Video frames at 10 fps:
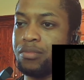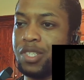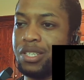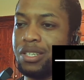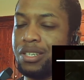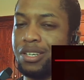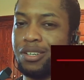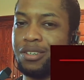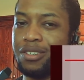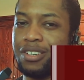
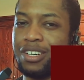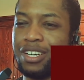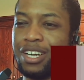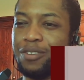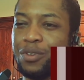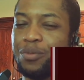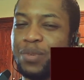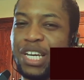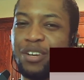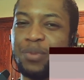Yeah, I kind of felt
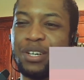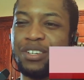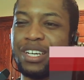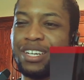bad about that.